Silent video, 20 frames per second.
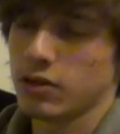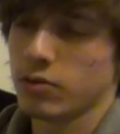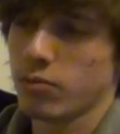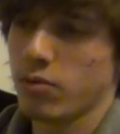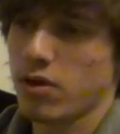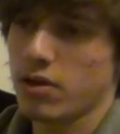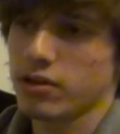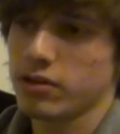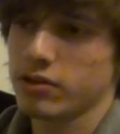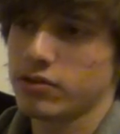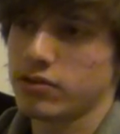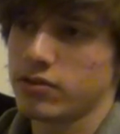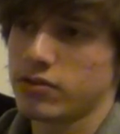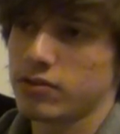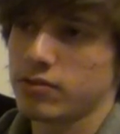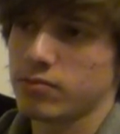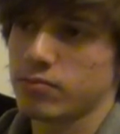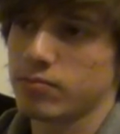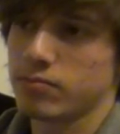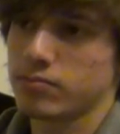Well,
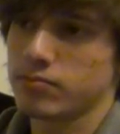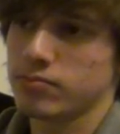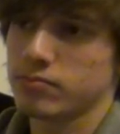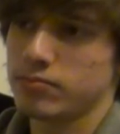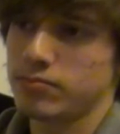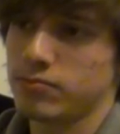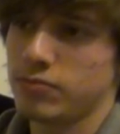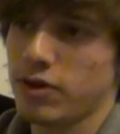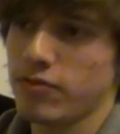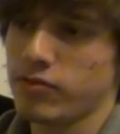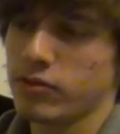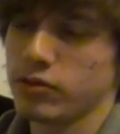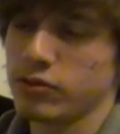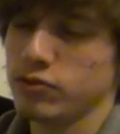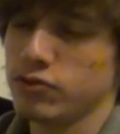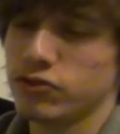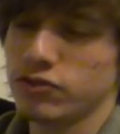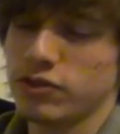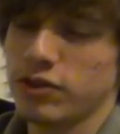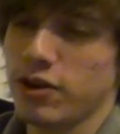it's
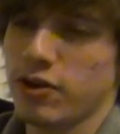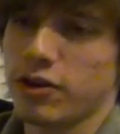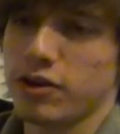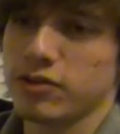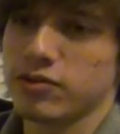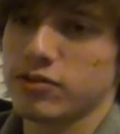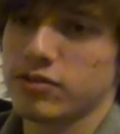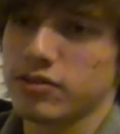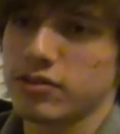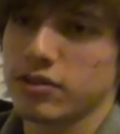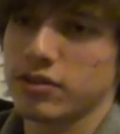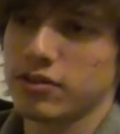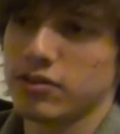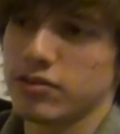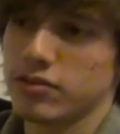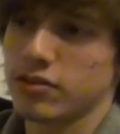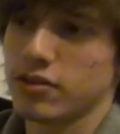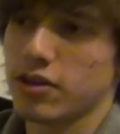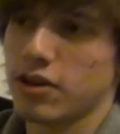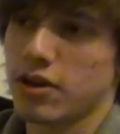revolutionary. It's
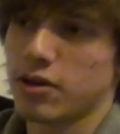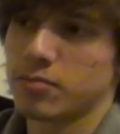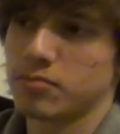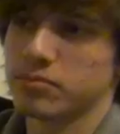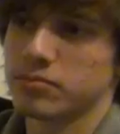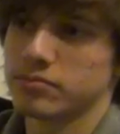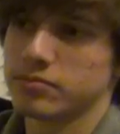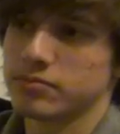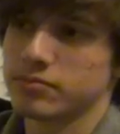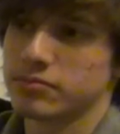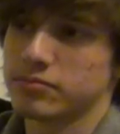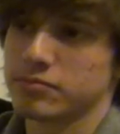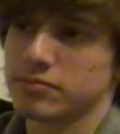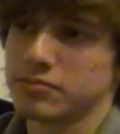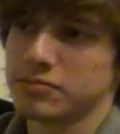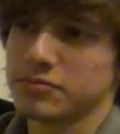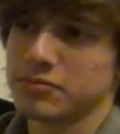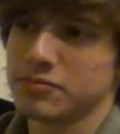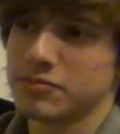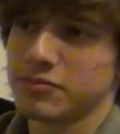it's um,
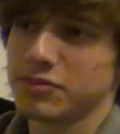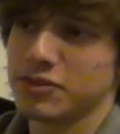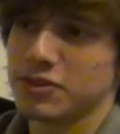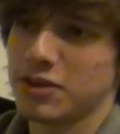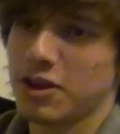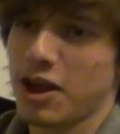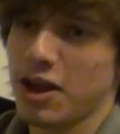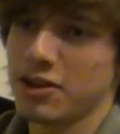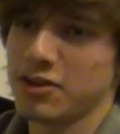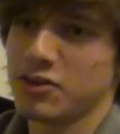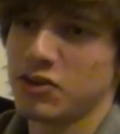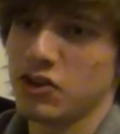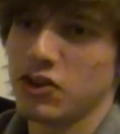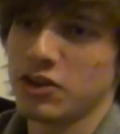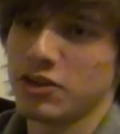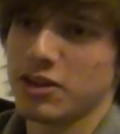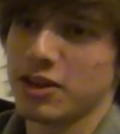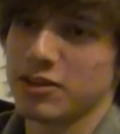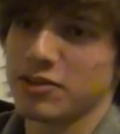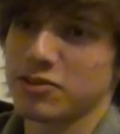it's an
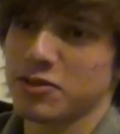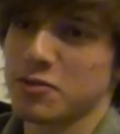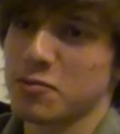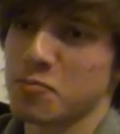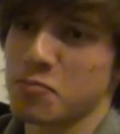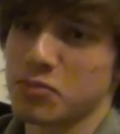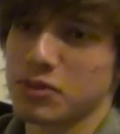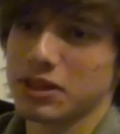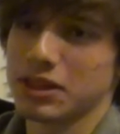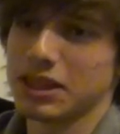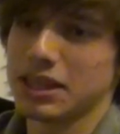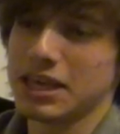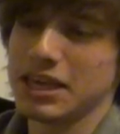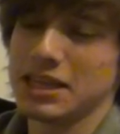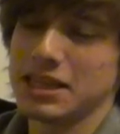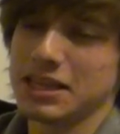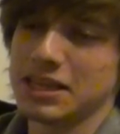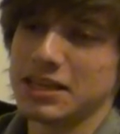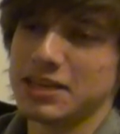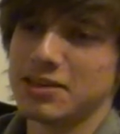idea that's
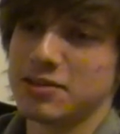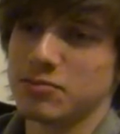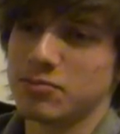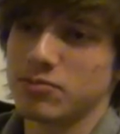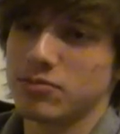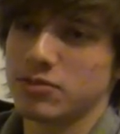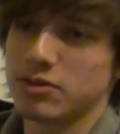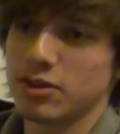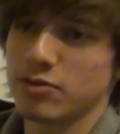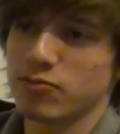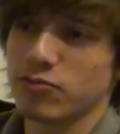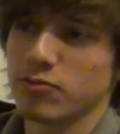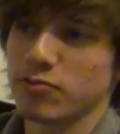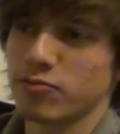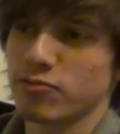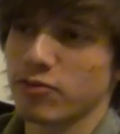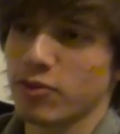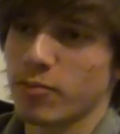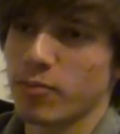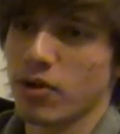completely
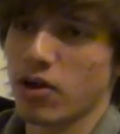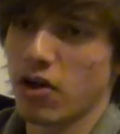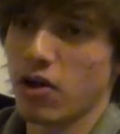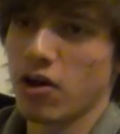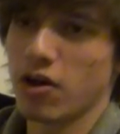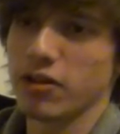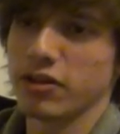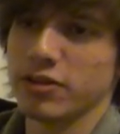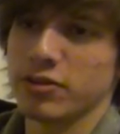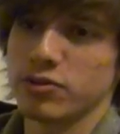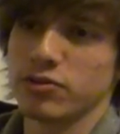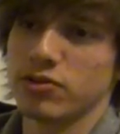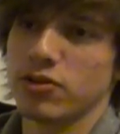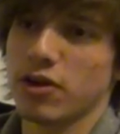different from all other